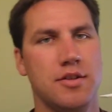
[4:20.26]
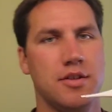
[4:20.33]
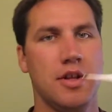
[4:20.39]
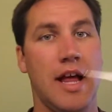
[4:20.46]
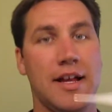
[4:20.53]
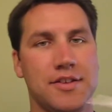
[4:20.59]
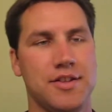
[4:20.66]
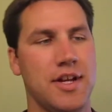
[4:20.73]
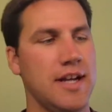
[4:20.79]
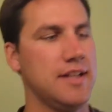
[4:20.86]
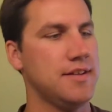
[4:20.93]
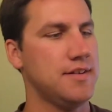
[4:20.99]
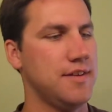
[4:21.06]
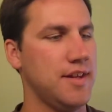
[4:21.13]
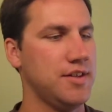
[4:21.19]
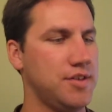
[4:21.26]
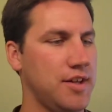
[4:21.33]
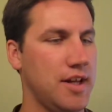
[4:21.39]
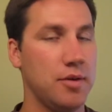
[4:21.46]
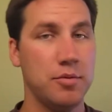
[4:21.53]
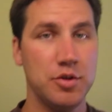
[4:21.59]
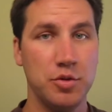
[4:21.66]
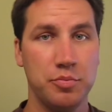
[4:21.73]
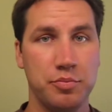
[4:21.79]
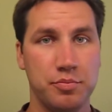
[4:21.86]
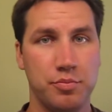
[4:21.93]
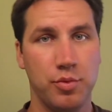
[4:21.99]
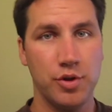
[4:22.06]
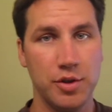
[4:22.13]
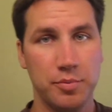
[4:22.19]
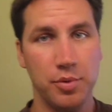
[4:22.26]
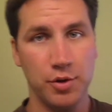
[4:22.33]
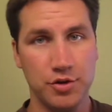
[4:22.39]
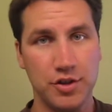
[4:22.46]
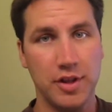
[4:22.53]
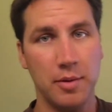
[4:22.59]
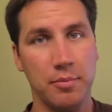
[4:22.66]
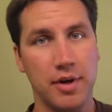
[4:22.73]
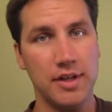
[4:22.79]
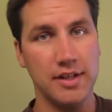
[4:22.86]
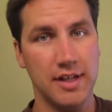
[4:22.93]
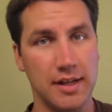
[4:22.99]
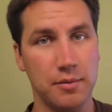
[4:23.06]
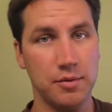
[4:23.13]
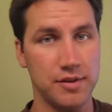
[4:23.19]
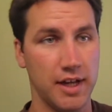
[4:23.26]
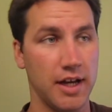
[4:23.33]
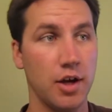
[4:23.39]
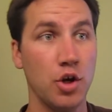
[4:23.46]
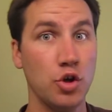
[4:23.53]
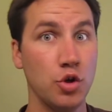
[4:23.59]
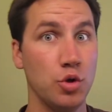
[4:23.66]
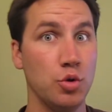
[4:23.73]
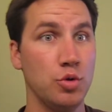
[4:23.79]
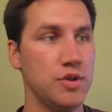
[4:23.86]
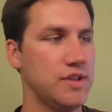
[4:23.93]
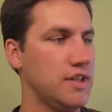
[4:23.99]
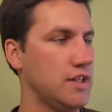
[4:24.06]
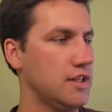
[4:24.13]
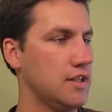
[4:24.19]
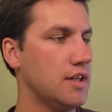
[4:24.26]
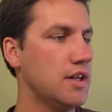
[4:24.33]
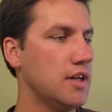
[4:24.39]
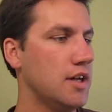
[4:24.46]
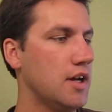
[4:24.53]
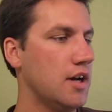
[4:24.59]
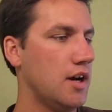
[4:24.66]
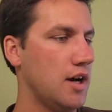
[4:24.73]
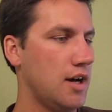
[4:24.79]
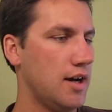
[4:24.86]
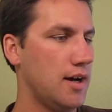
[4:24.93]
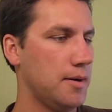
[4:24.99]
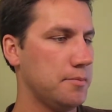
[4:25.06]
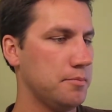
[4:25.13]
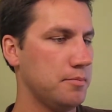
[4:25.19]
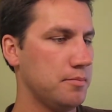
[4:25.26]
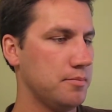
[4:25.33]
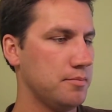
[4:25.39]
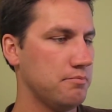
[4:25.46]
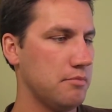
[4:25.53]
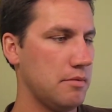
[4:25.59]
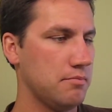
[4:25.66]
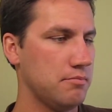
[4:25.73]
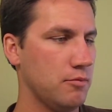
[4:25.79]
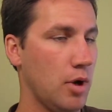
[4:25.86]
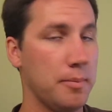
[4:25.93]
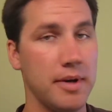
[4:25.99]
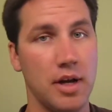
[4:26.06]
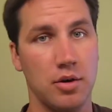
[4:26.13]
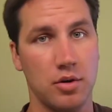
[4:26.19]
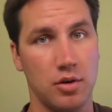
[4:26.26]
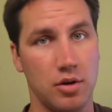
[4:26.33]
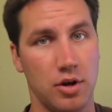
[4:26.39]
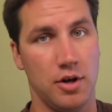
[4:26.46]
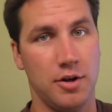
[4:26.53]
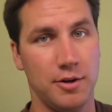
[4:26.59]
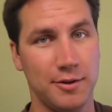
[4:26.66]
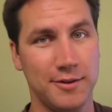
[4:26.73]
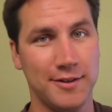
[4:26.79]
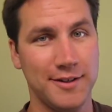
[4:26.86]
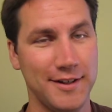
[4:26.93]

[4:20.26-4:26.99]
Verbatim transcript: last night this thing when you when you push on the button it was like oozing um, rubbing alcohol